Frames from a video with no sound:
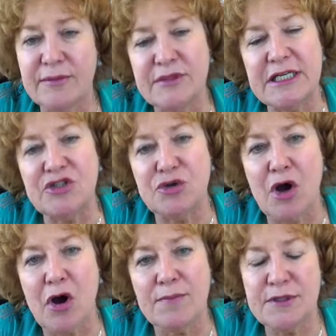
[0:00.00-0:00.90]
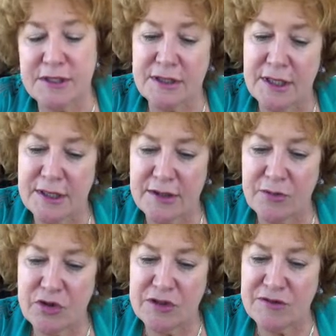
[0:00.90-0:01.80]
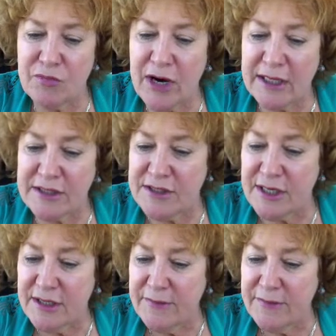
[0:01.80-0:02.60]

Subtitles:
Teacher COPS, Communities of Practice.